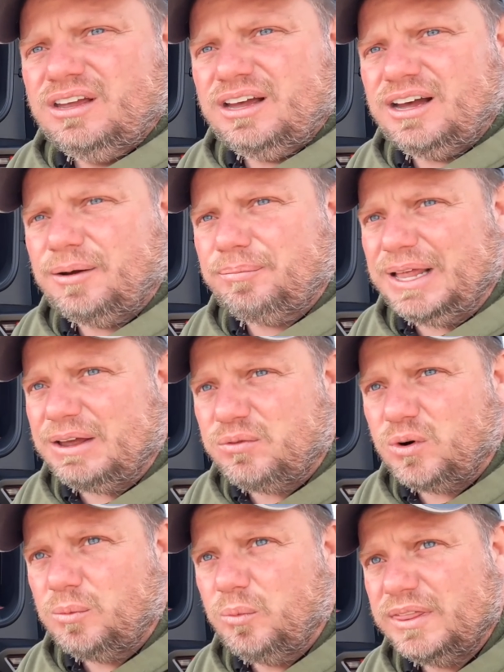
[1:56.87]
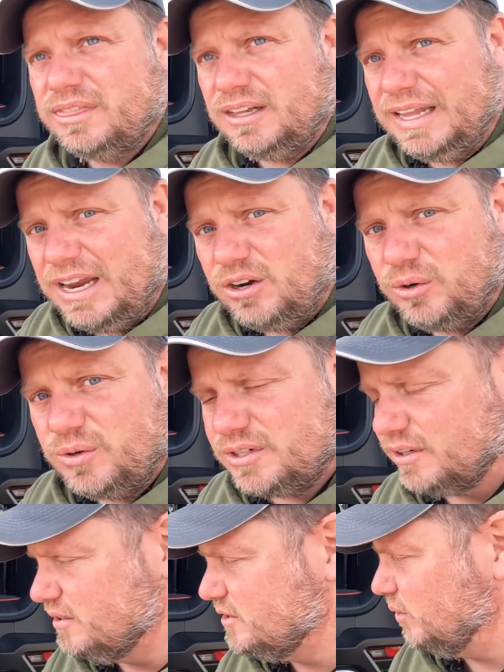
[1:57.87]
uh, platform with the Land
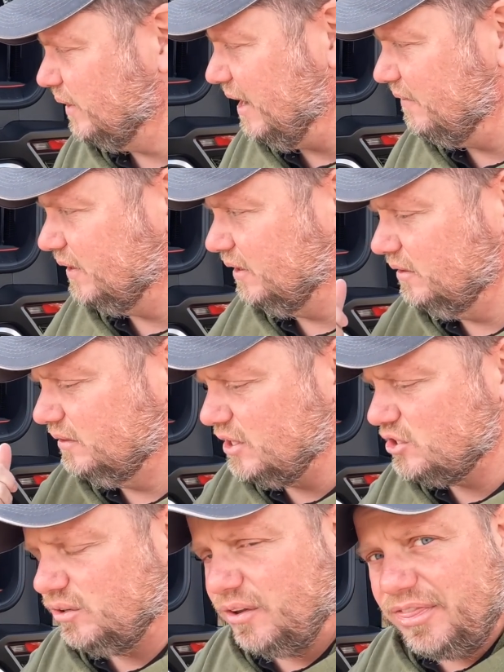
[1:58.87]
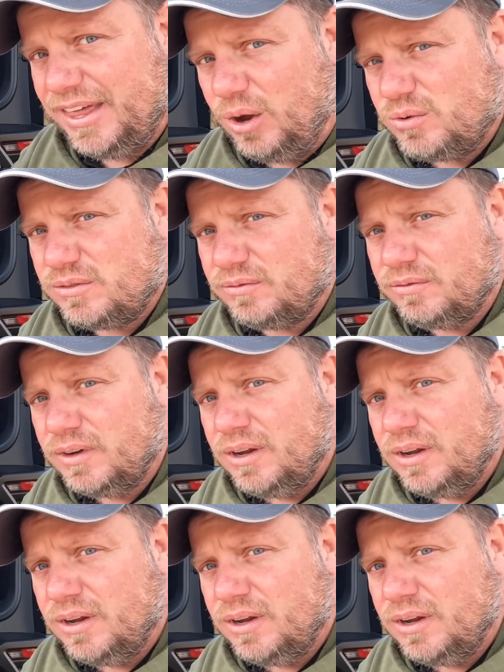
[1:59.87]
Cruiser. So they have an additional thousand